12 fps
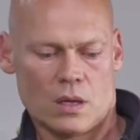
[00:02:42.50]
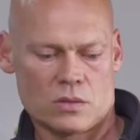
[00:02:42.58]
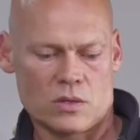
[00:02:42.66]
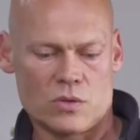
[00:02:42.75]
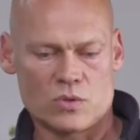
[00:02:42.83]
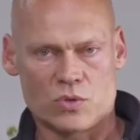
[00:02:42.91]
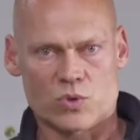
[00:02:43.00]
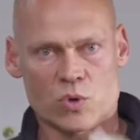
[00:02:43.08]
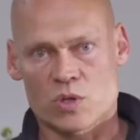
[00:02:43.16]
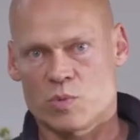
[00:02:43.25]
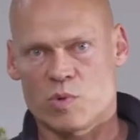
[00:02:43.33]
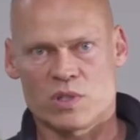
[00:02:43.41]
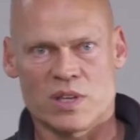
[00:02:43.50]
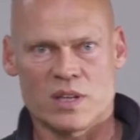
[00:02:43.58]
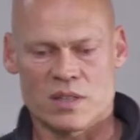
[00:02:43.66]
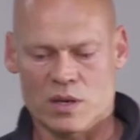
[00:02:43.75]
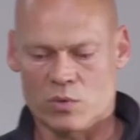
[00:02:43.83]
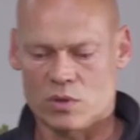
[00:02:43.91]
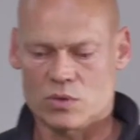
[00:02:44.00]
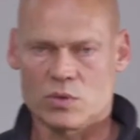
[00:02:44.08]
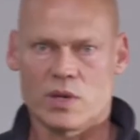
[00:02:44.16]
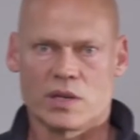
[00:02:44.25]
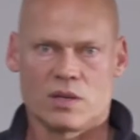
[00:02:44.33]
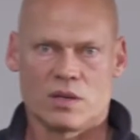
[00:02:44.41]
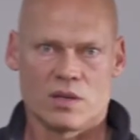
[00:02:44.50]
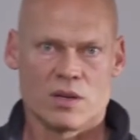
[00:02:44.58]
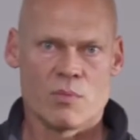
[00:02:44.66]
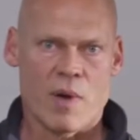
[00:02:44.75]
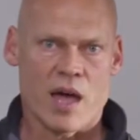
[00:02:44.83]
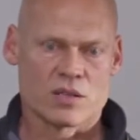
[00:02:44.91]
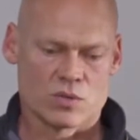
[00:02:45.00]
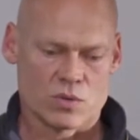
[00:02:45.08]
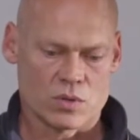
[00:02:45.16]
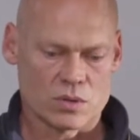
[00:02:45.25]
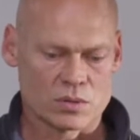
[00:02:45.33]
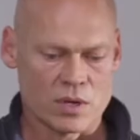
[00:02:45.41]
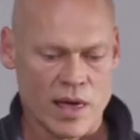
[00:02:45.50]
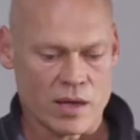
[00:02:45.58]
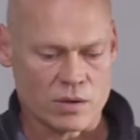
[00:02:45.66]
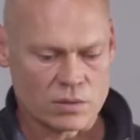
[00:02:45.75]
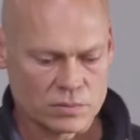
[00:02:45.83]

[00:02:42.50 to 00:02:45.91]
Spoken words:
So I use a torch, but anything will do, like a match or a lighter.